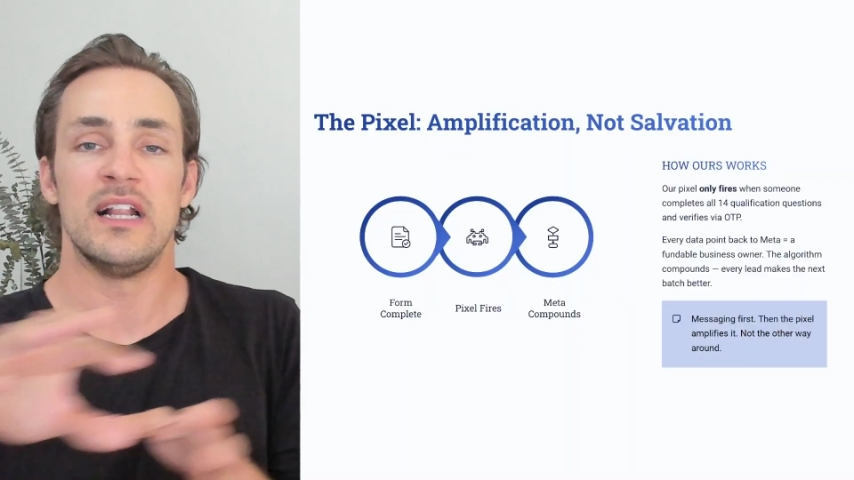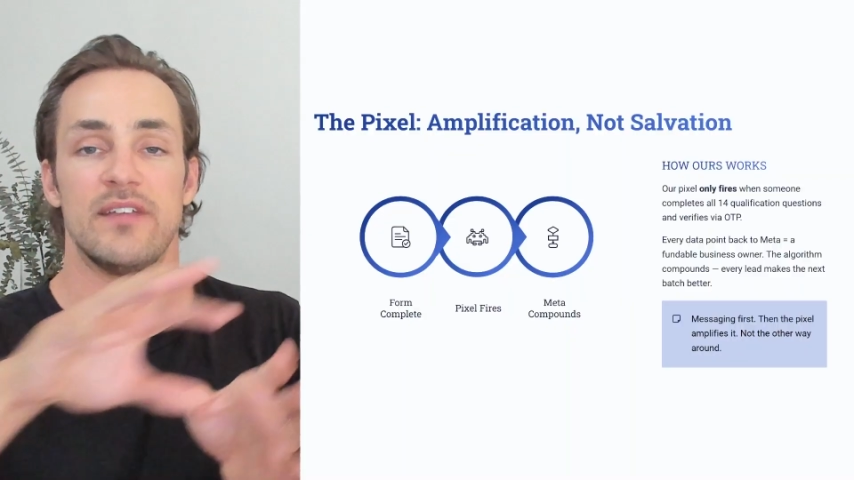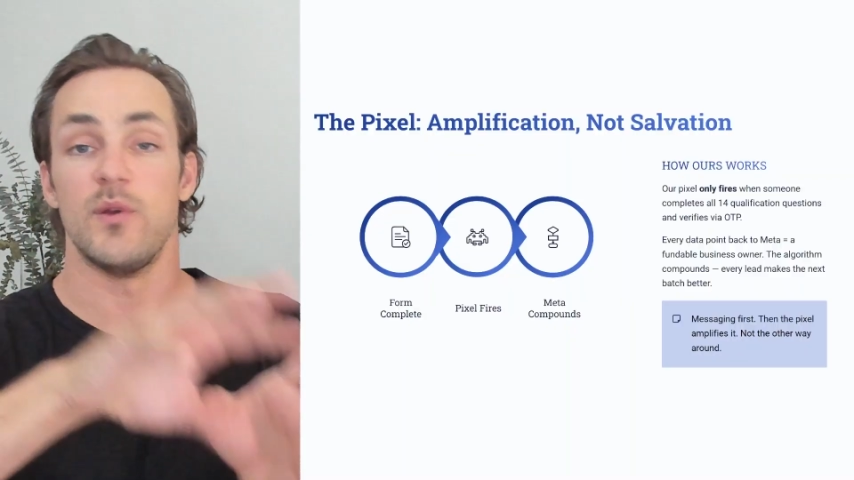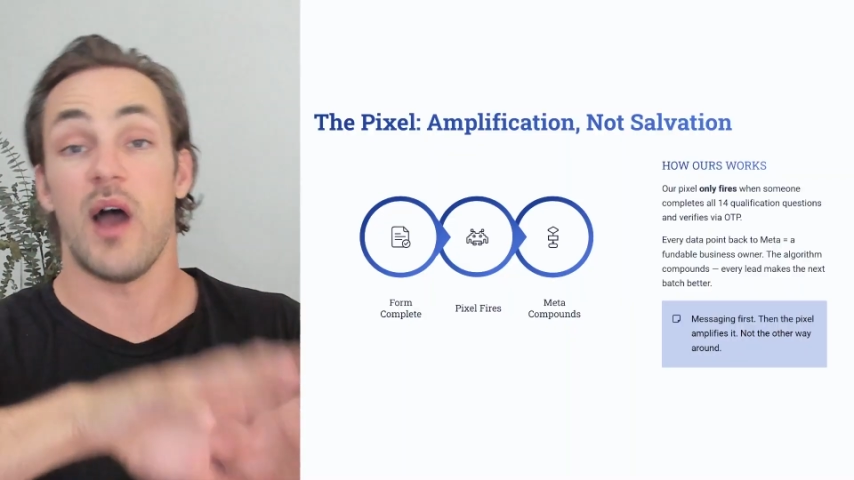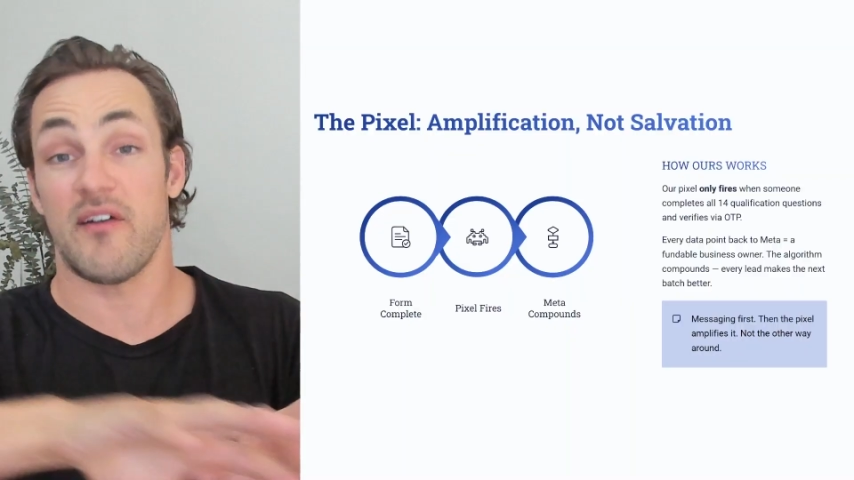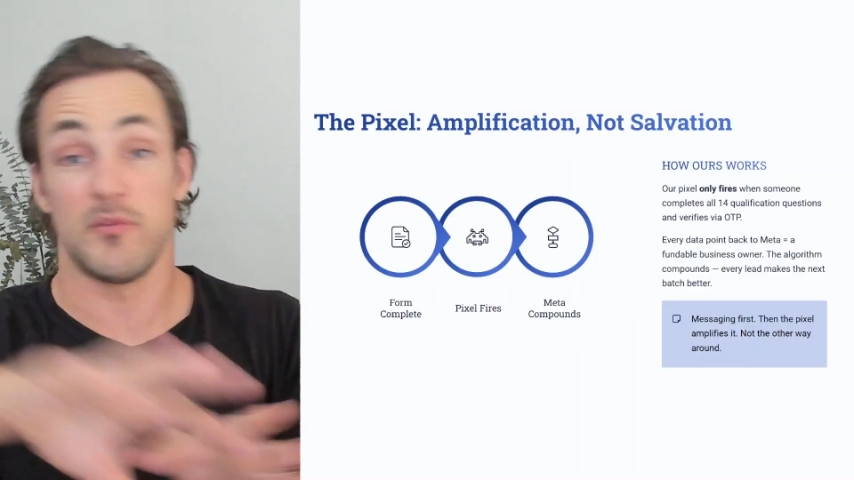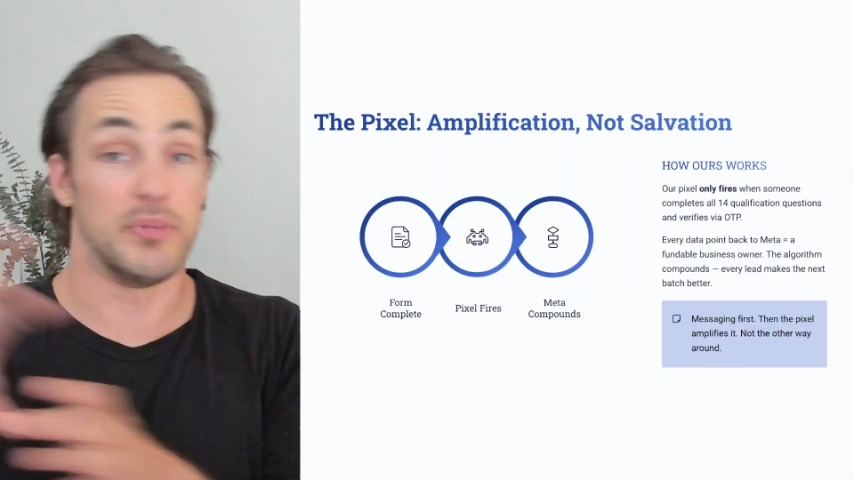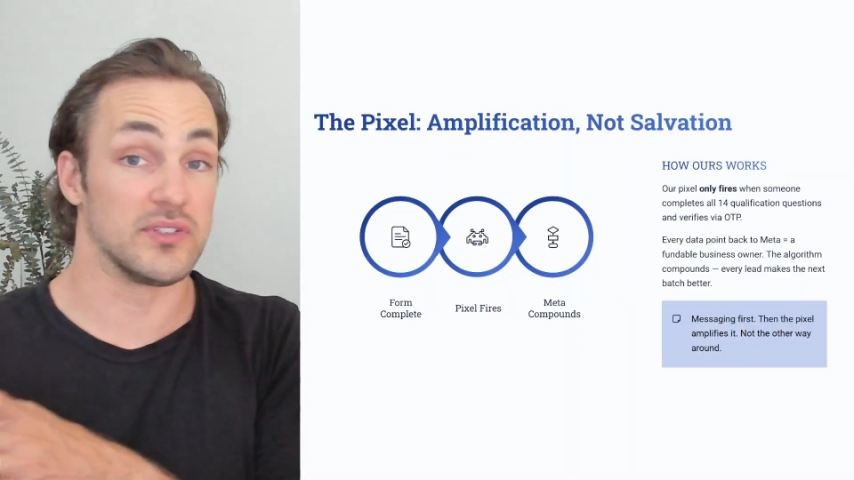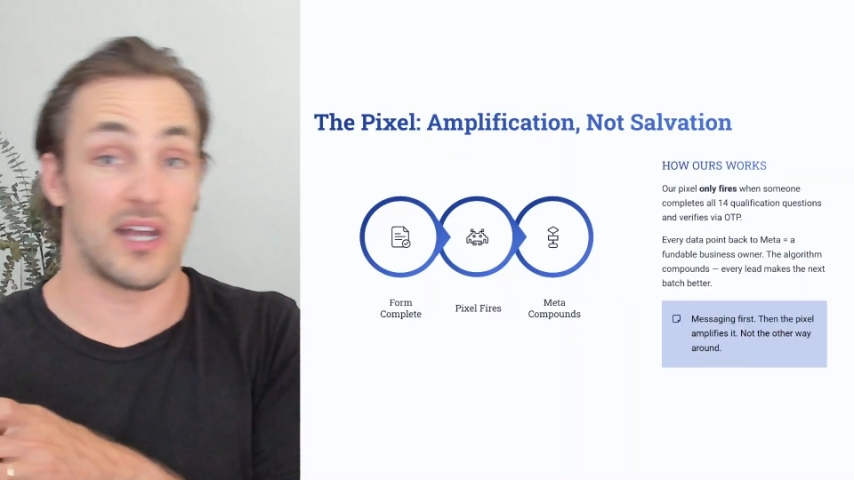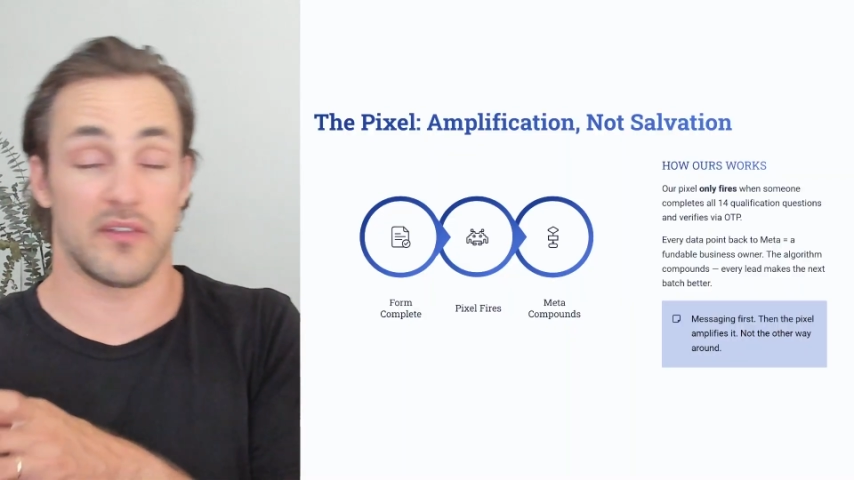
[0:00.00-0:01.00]
You haven't
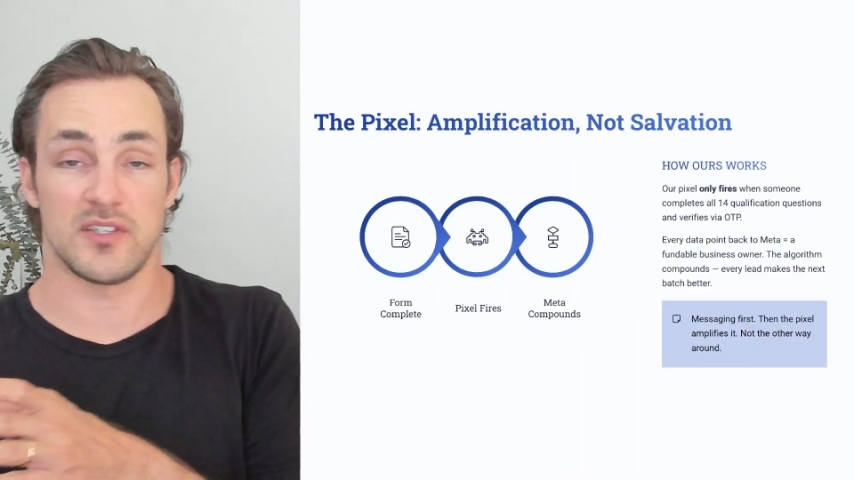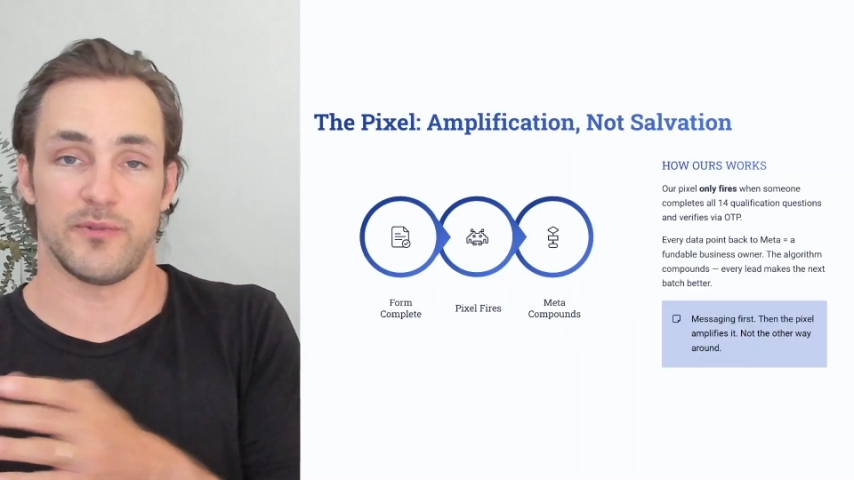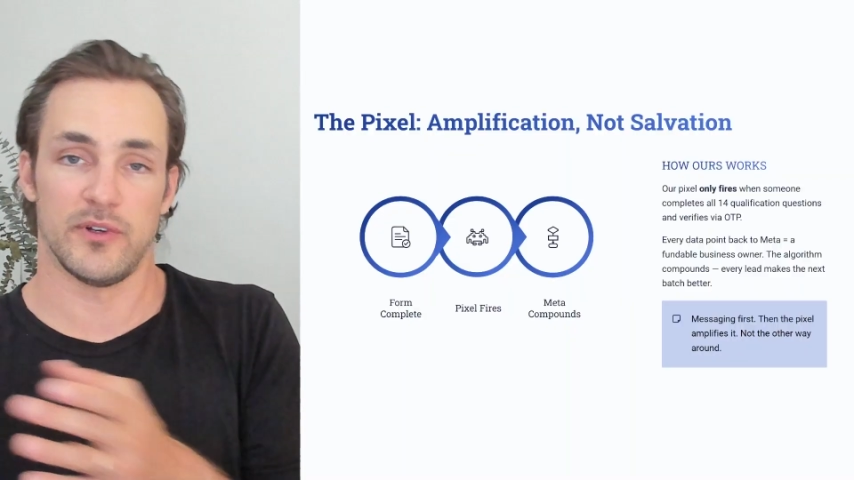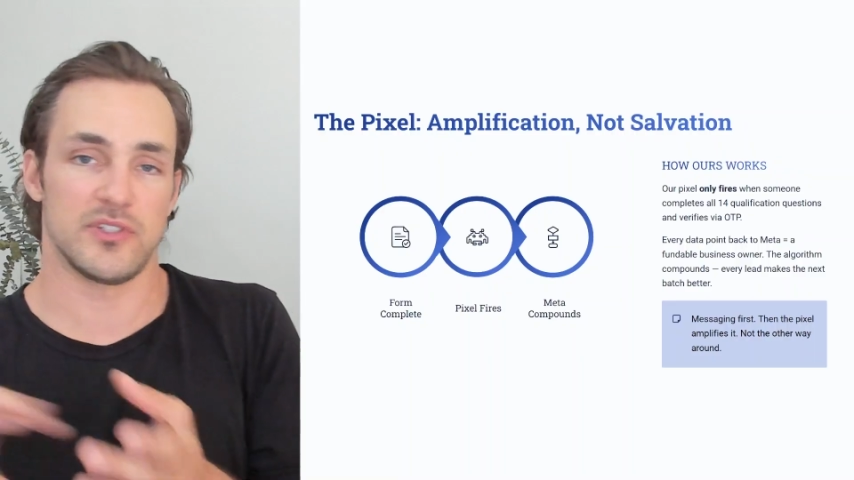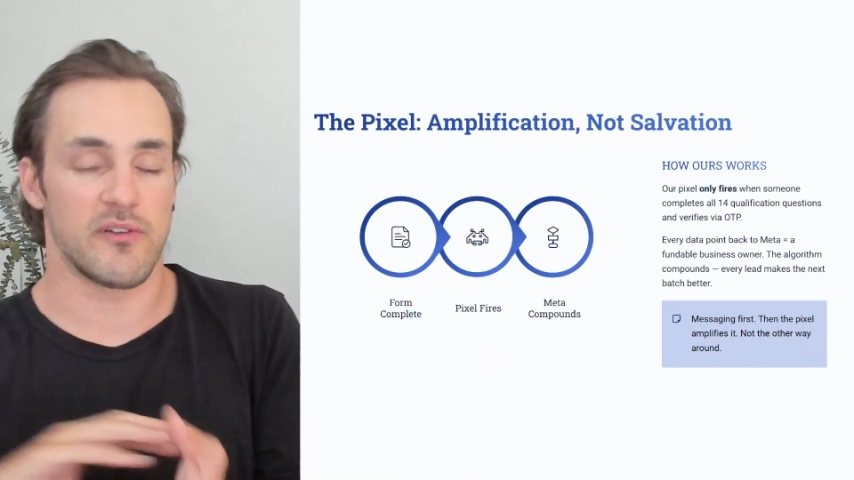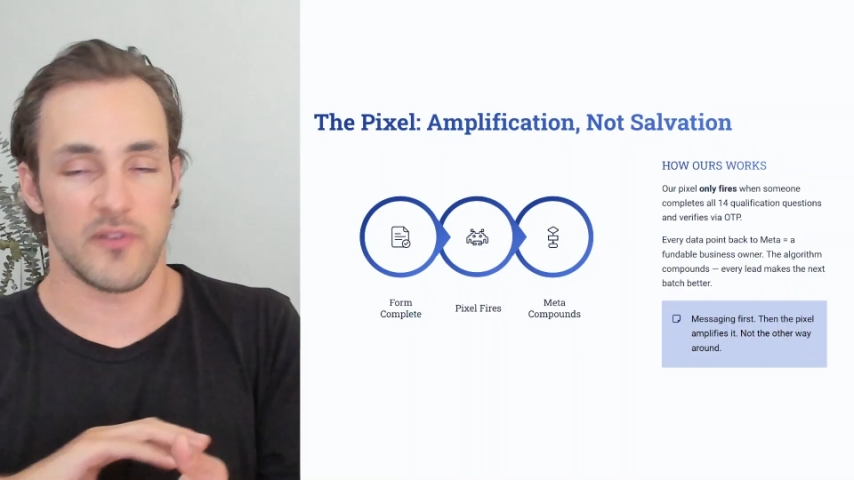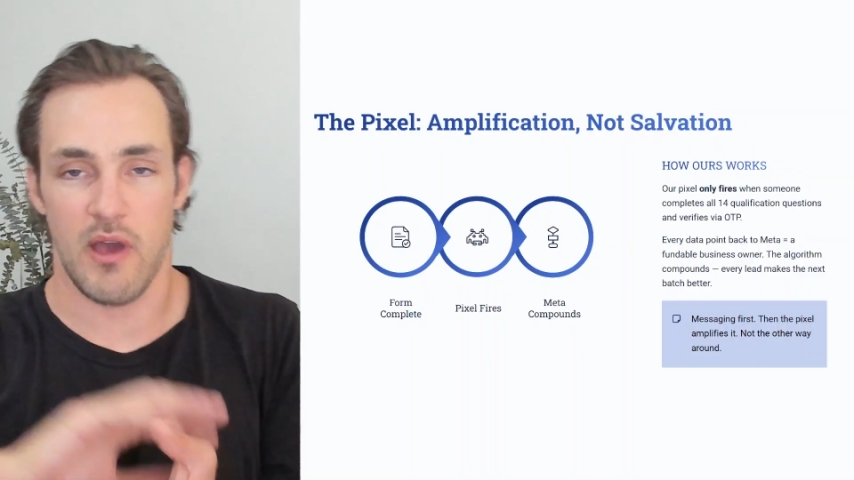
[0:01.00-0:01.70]
built out this filter if you